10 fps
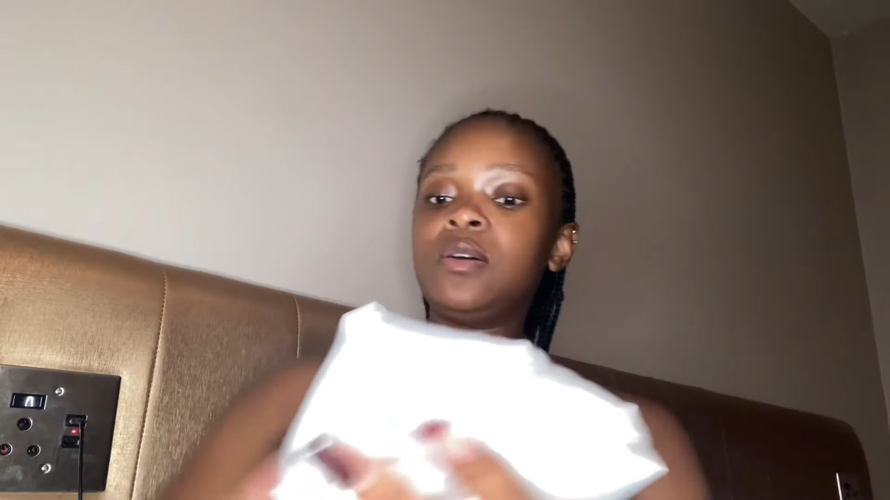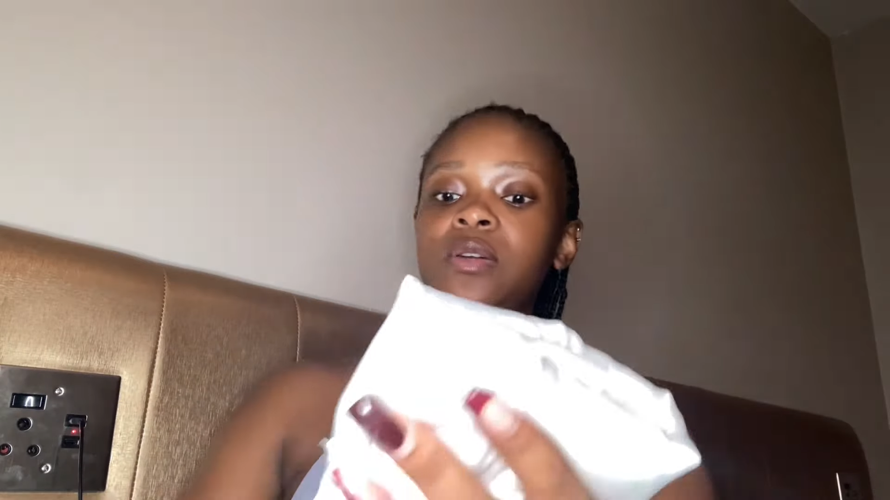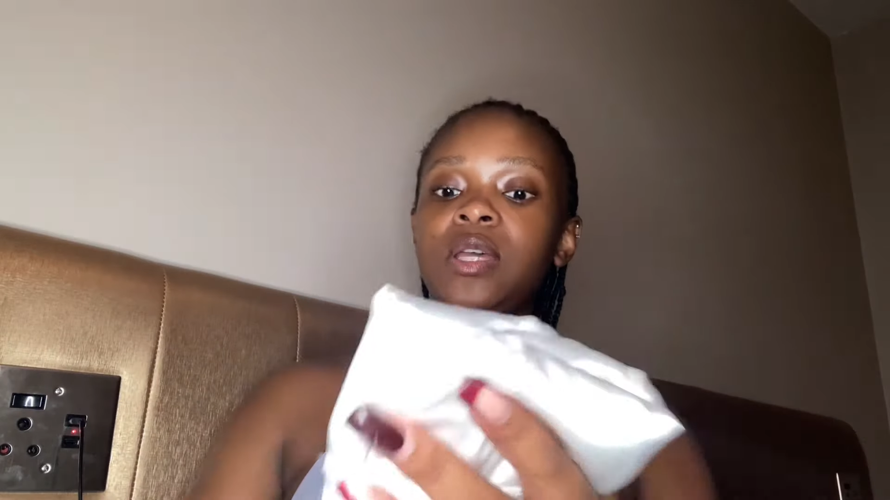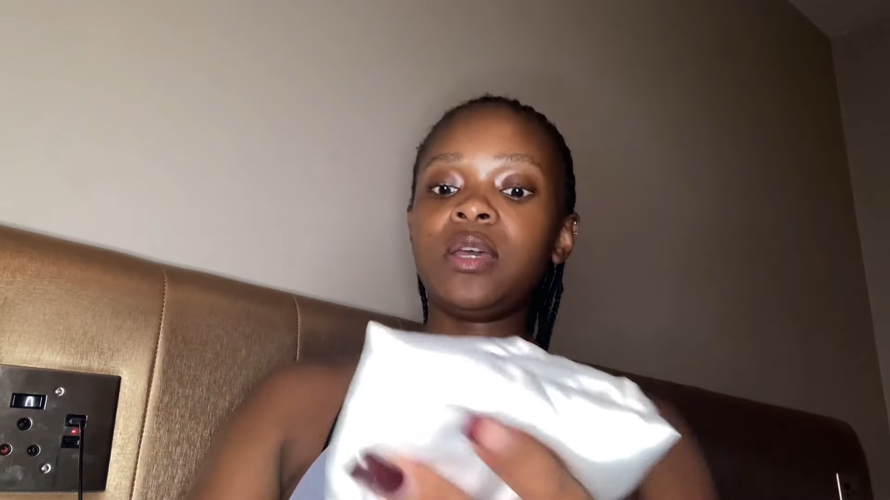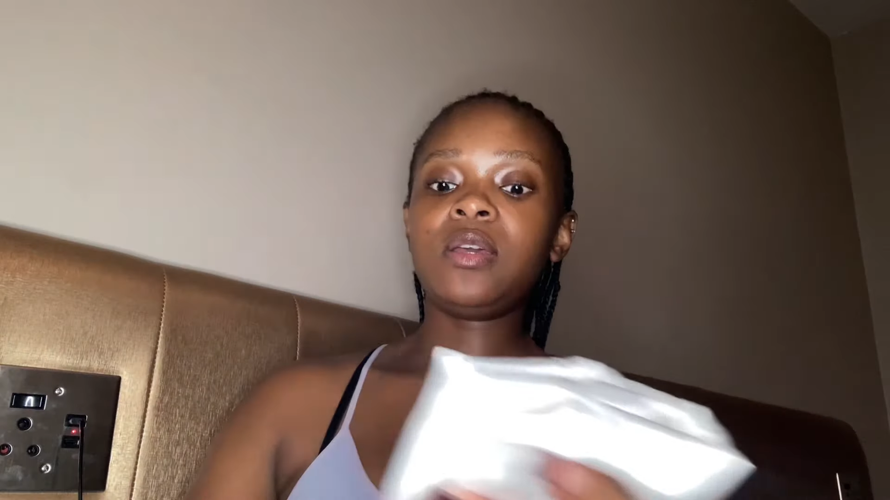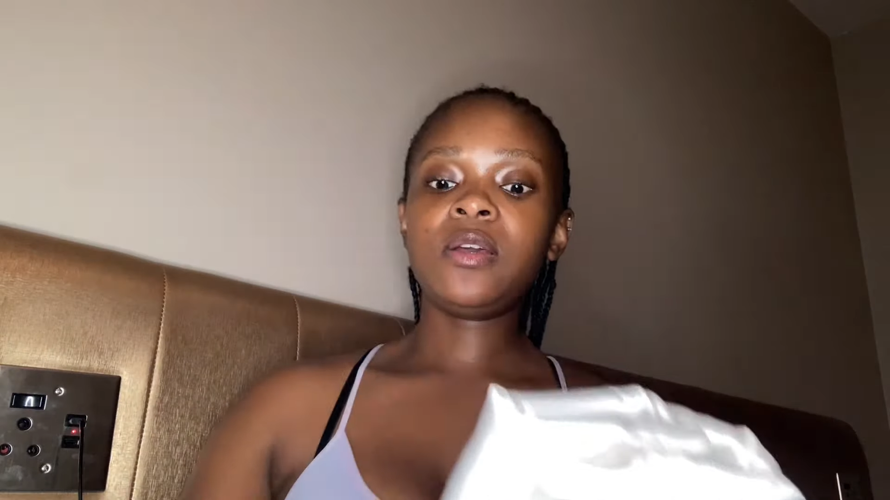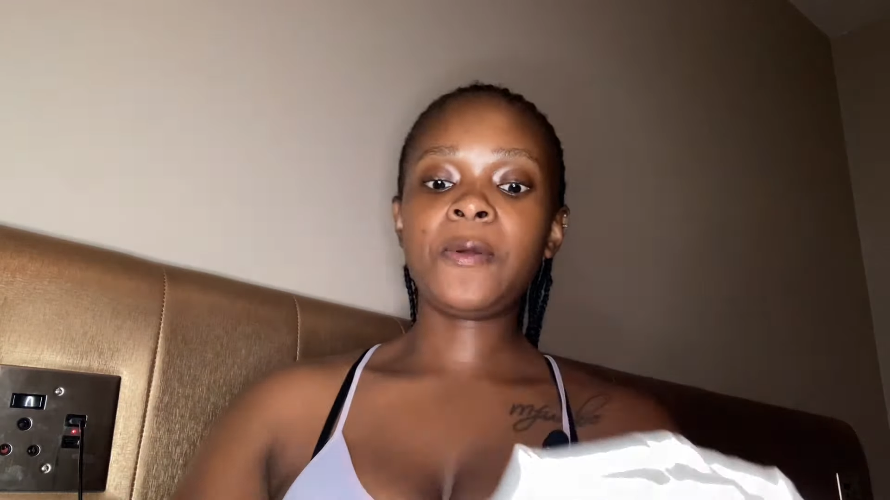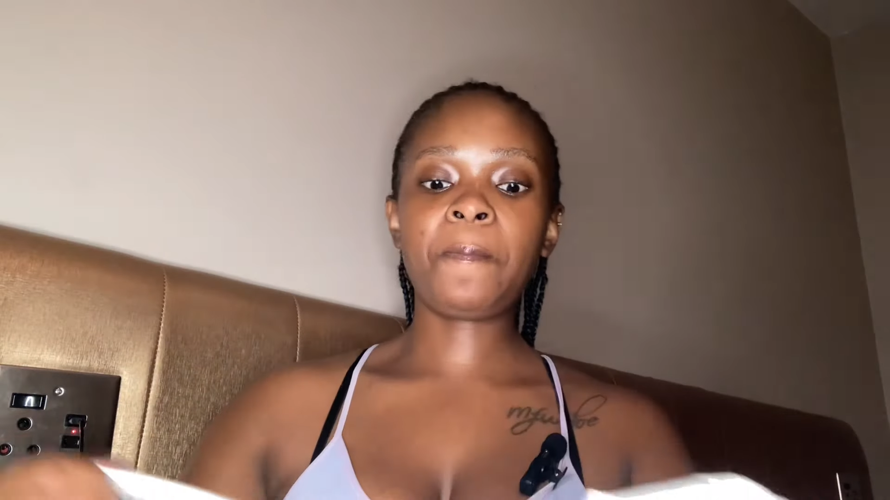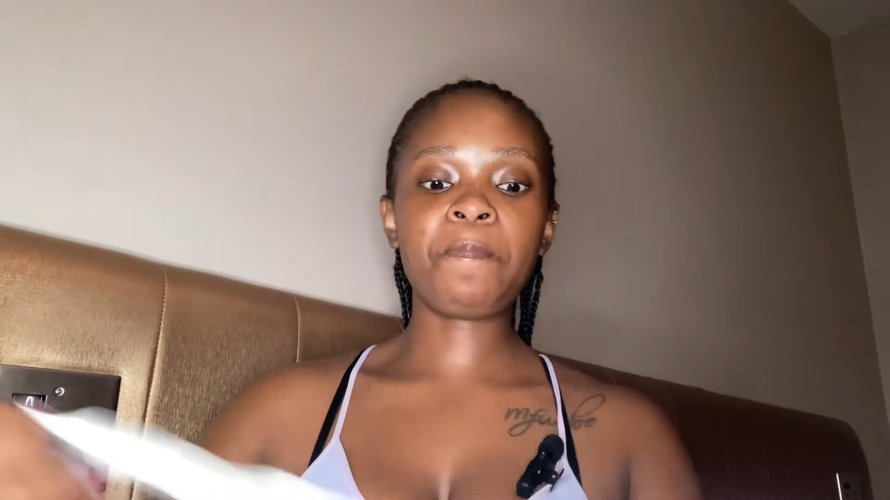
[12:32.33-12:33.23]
Okay.